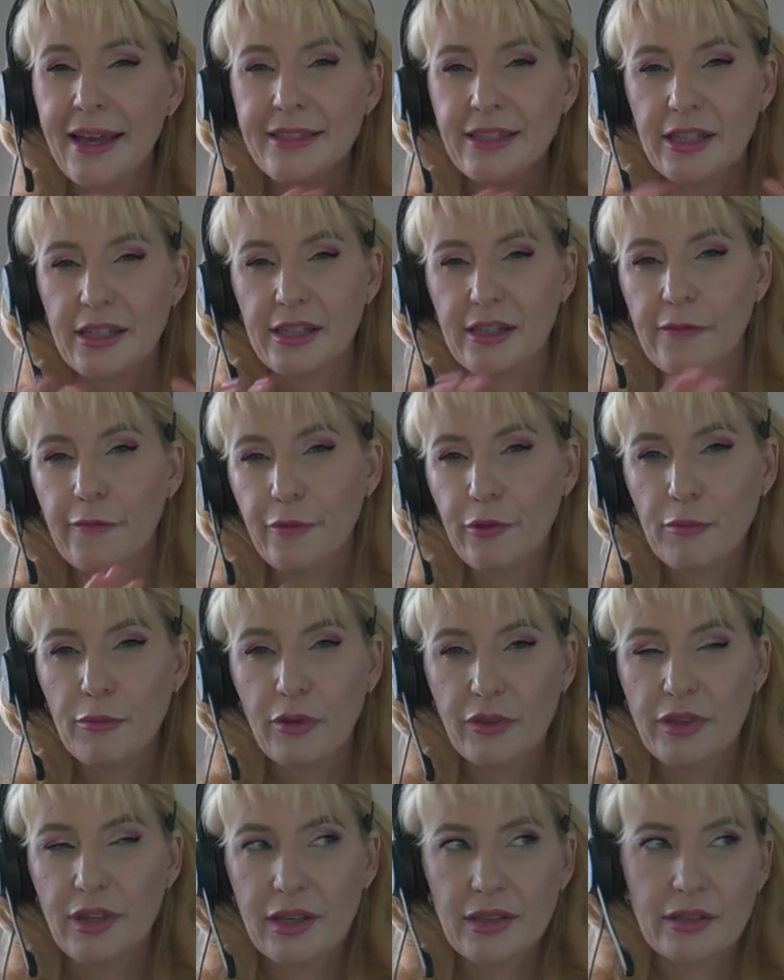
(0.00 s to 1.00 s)
So there's a few
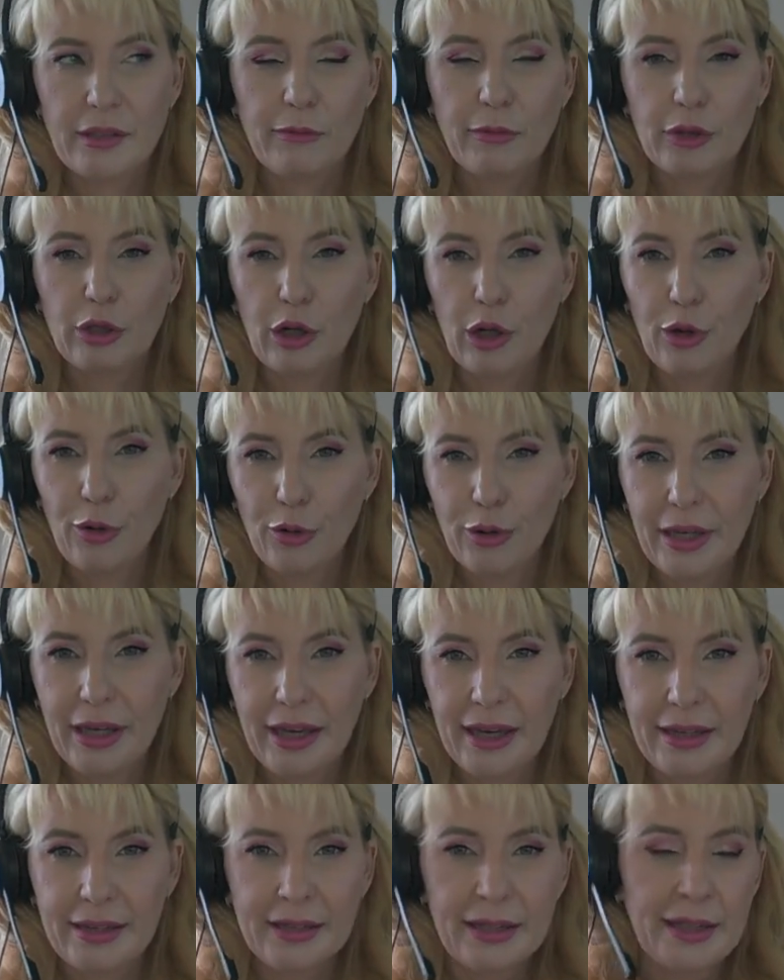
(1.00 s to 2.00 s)
more things I wanted to look
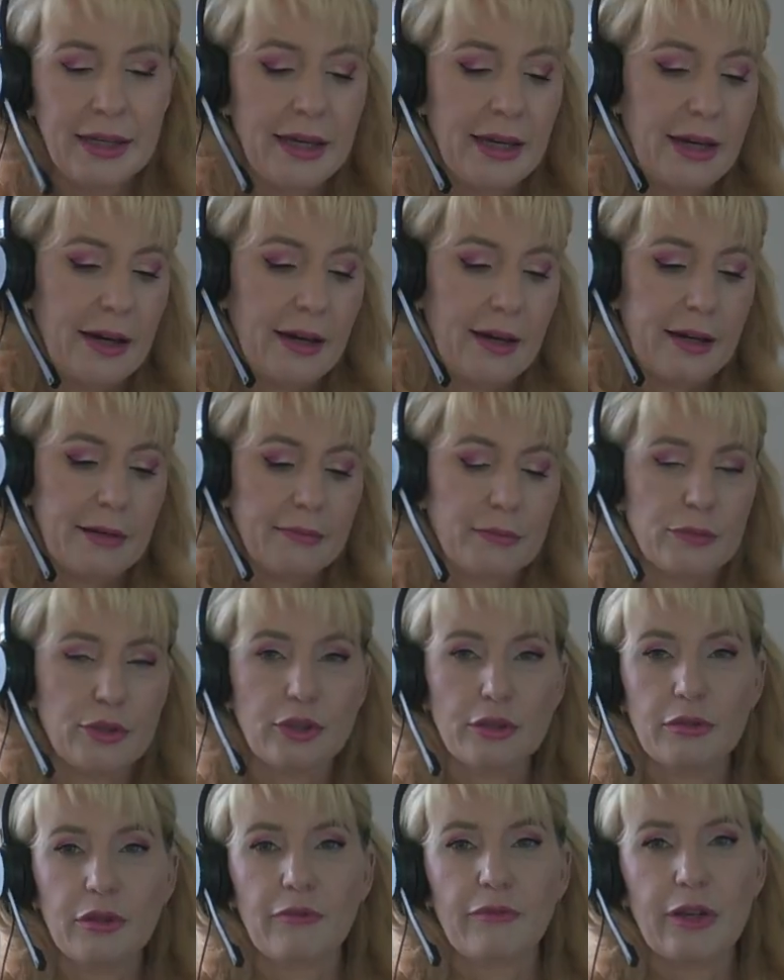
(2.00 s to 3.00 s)
at to
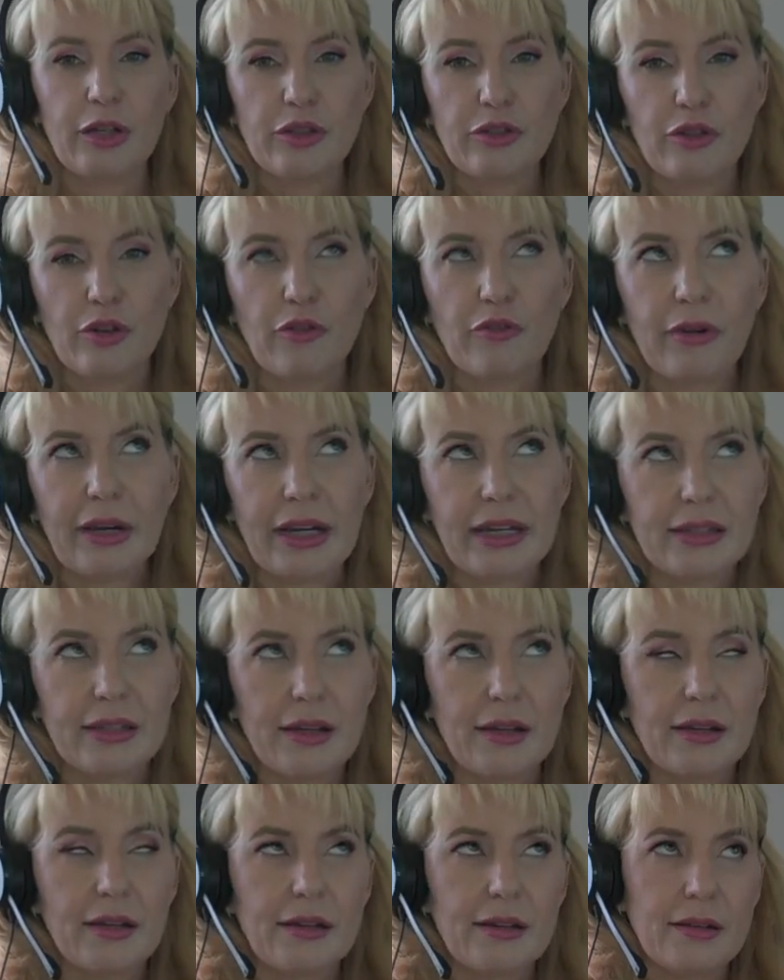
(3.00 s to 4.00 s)
do with retrogrades
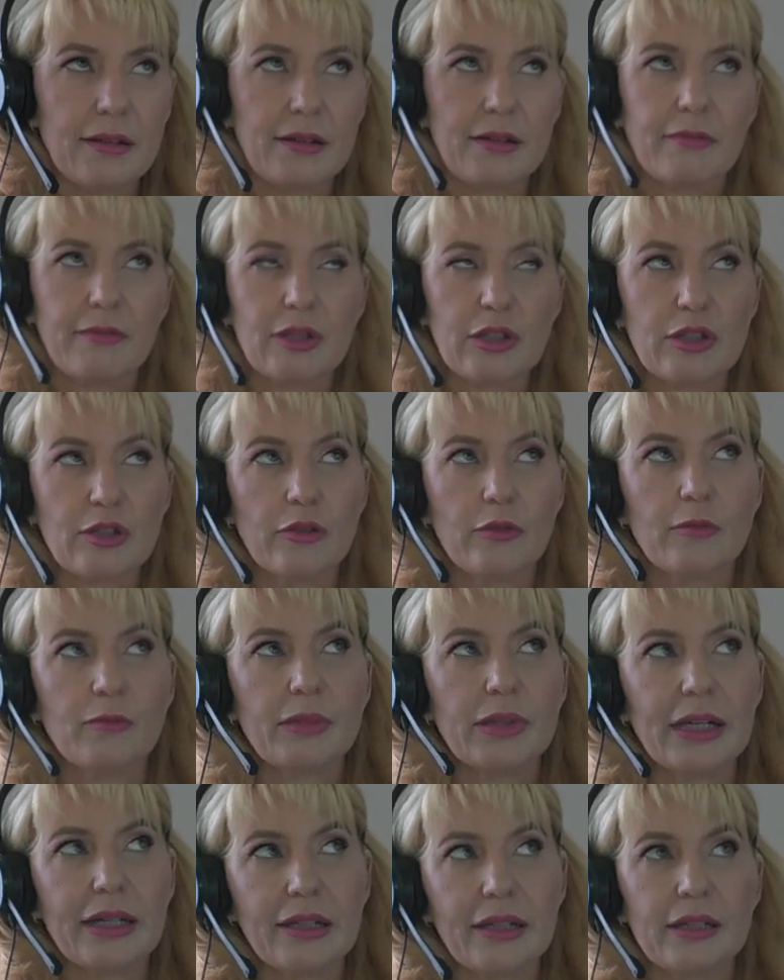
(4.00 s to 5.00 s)
or the certain
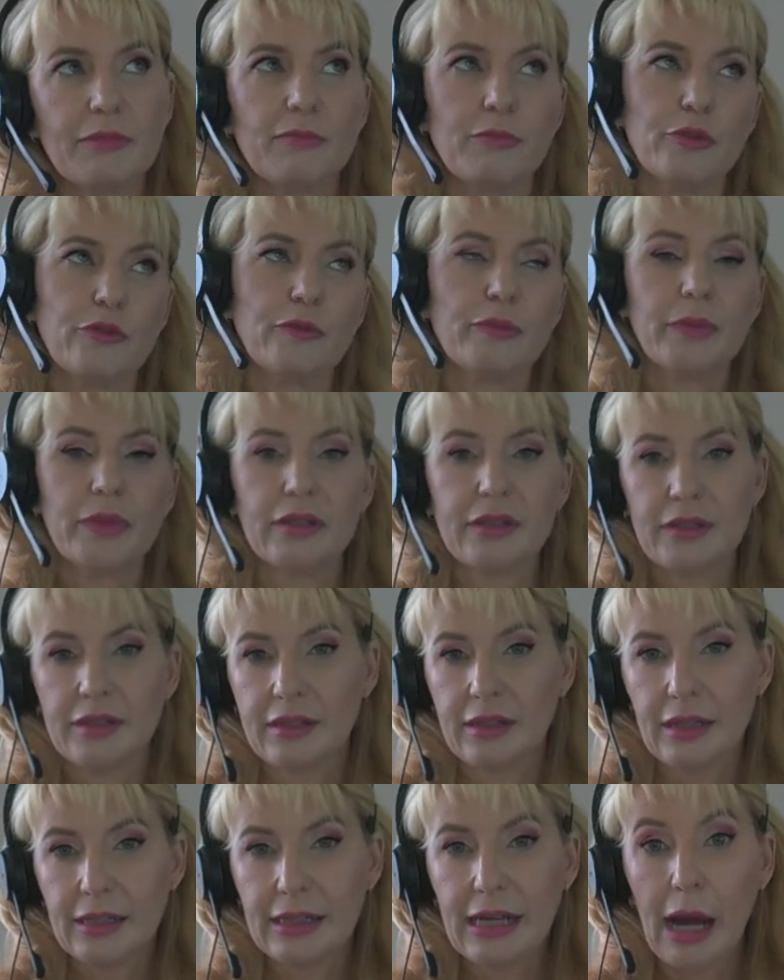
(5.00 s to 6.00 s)
planets movements
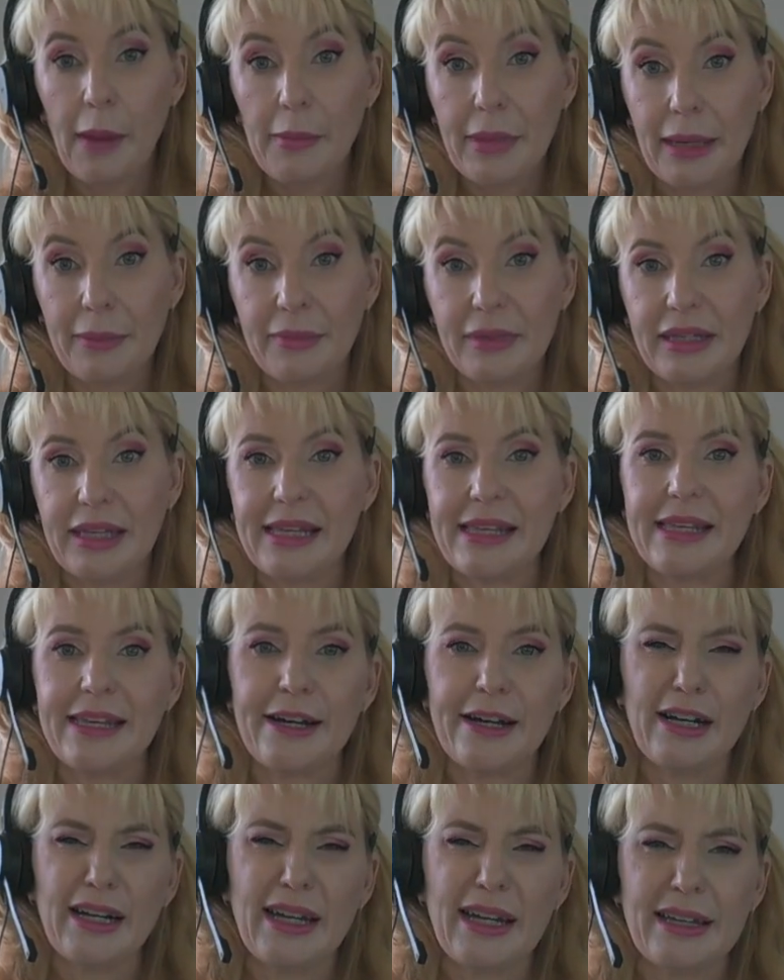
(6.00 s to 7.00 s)
that are coming up in the
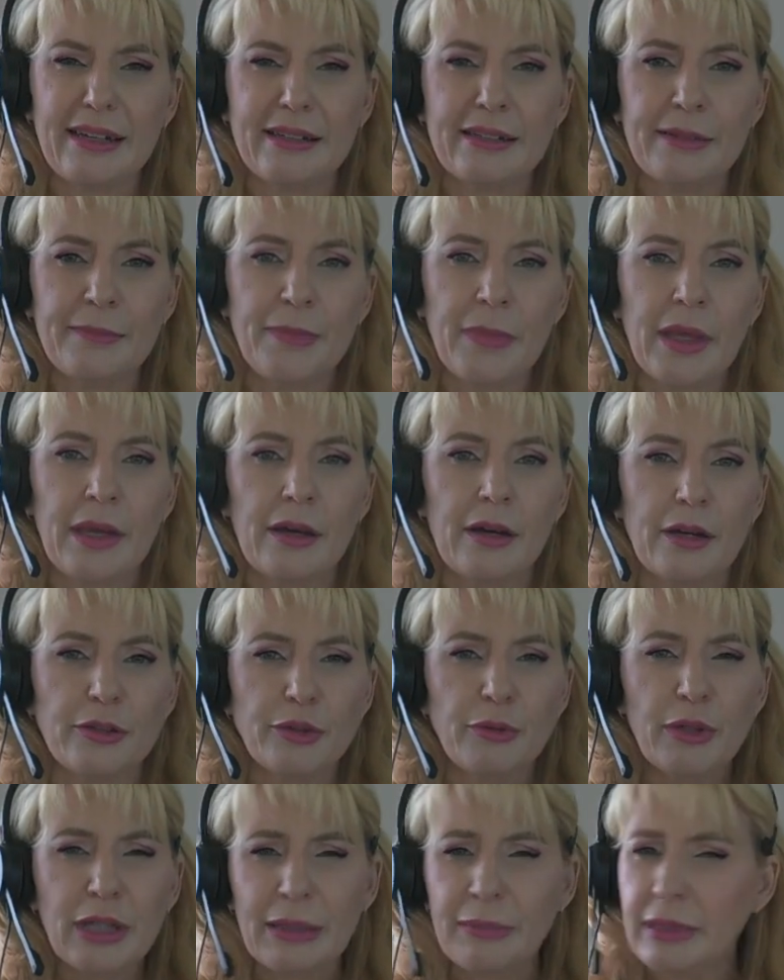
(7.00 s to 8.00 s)
year. And
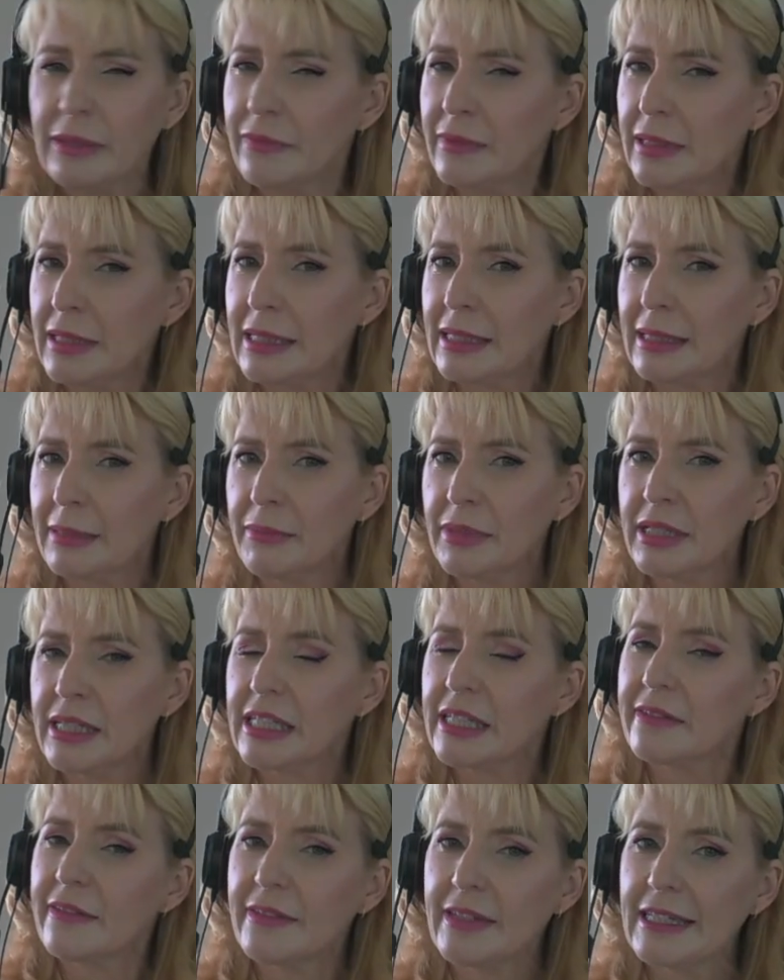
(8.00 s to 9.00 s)
so I'm looking up different
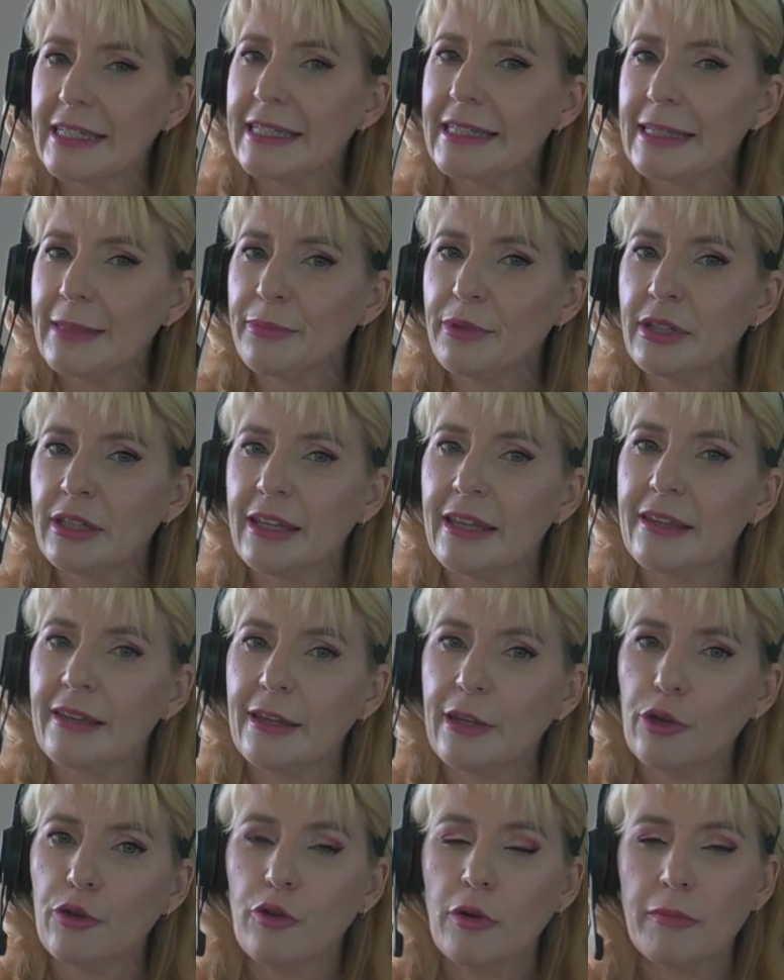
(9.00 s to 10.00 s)
celebrities. If there's a celebrity
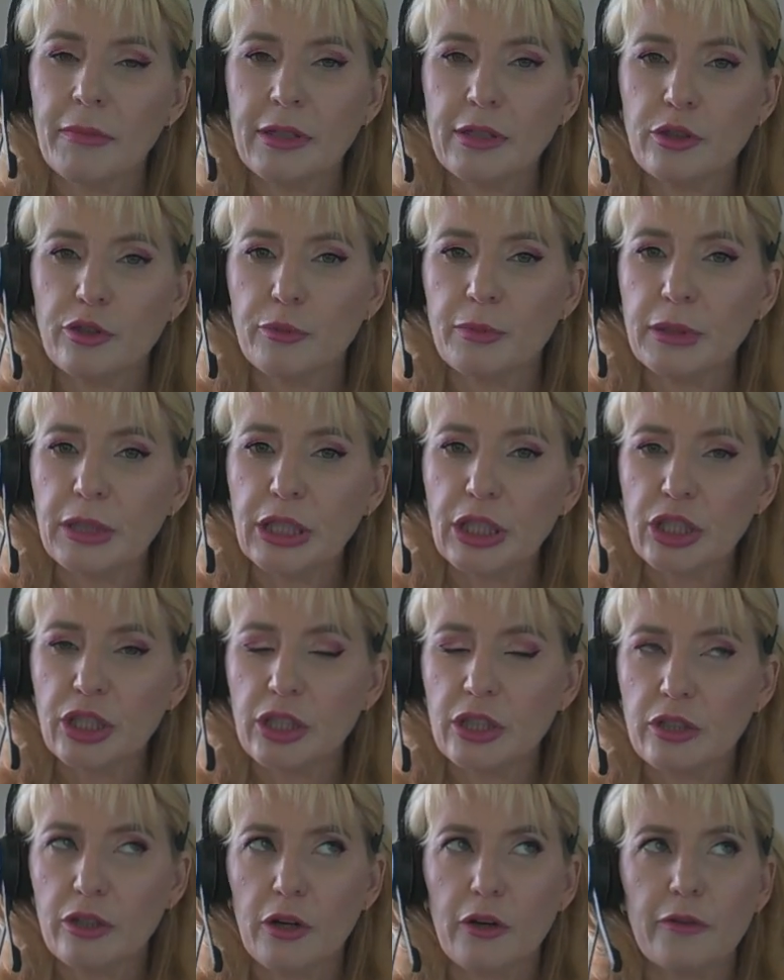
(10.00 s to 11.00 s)
that you want me to do
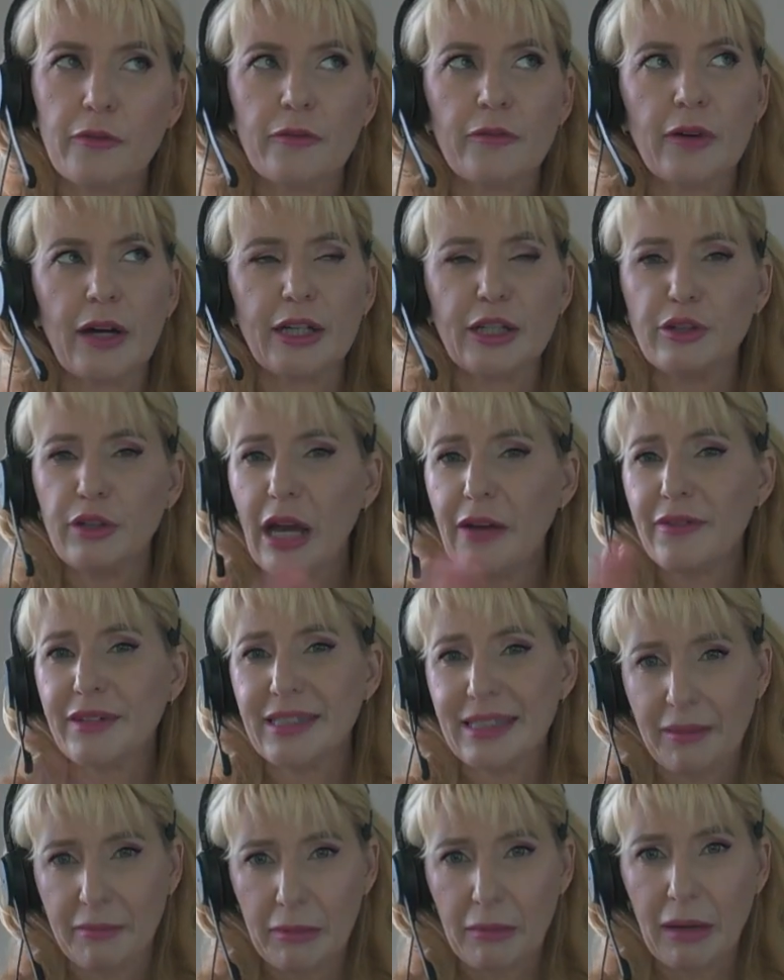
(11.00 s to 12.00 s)
predictions of, I do have a
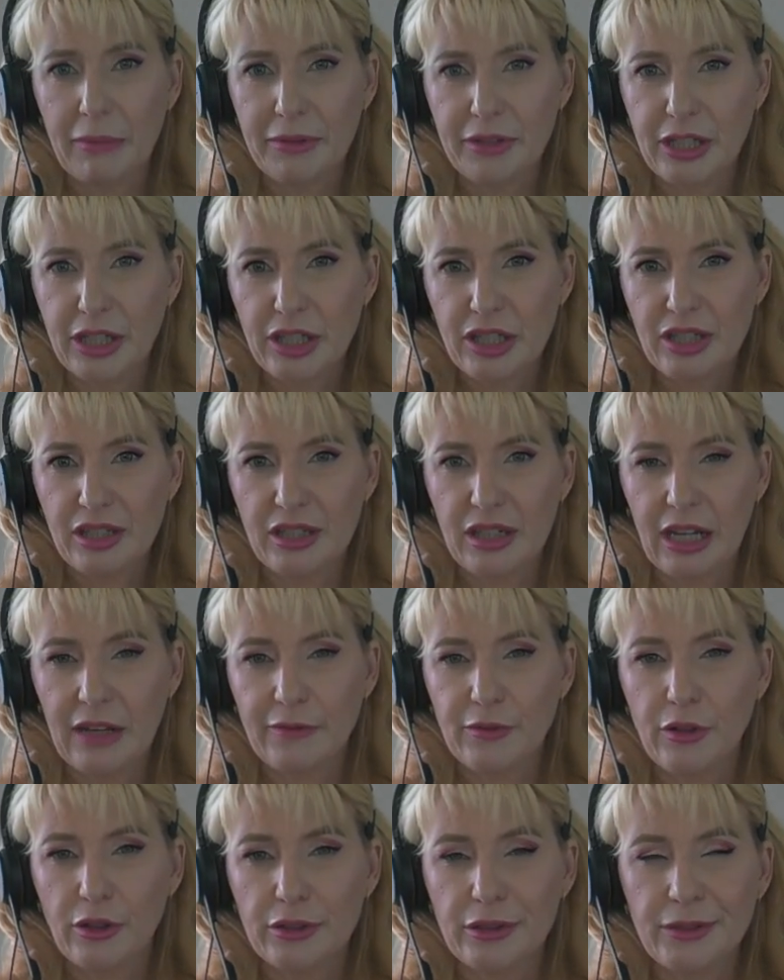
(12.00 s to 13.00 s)
sum of my predictions that
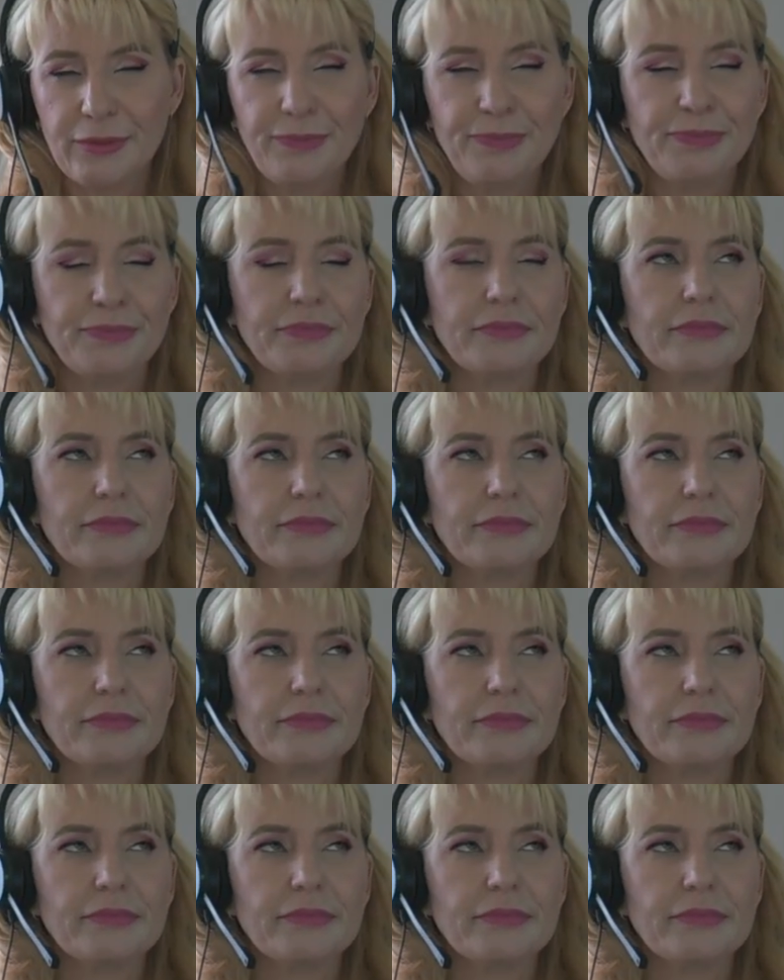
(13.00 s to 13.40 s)
I've gotten.